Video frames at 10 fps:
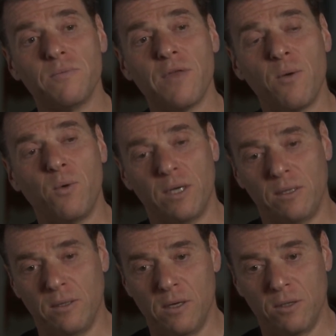They
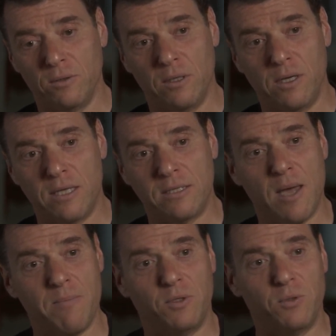will
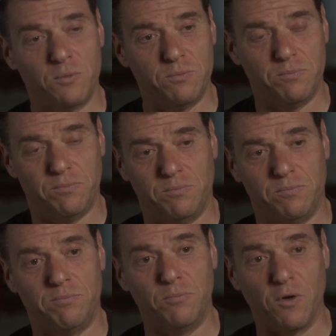attempt to
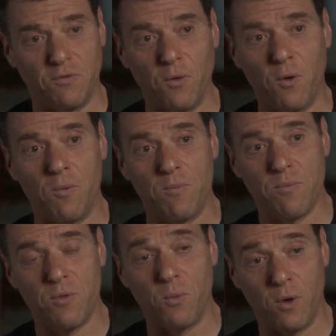reform
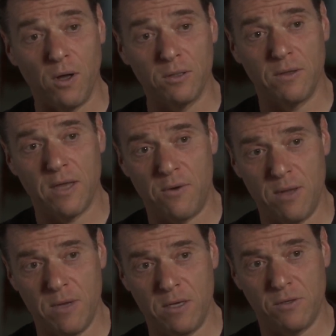the world in their
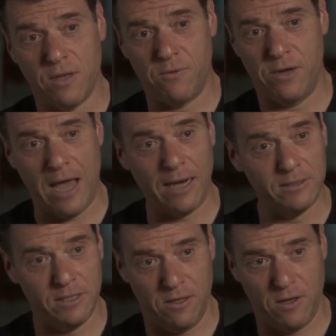image. Their
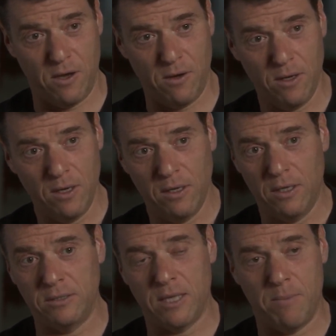reality, though,
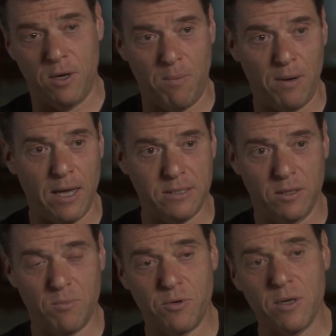is they're
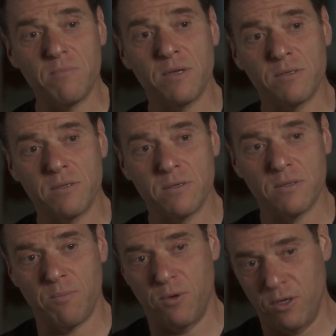monopolizing the print business.
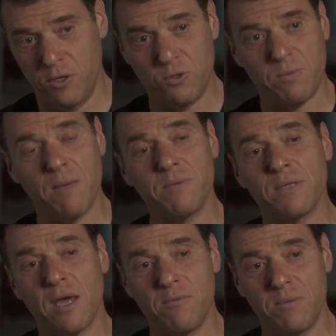They're putting
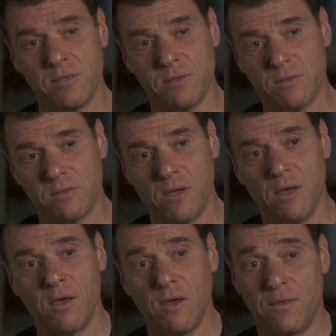newspapers out of business.
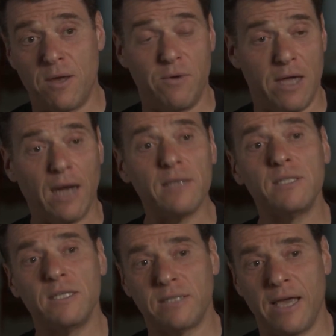The
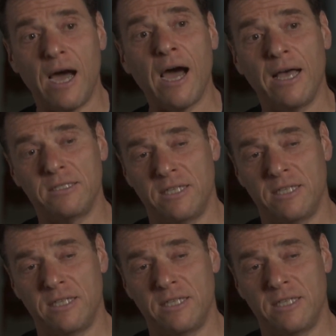reality is they hire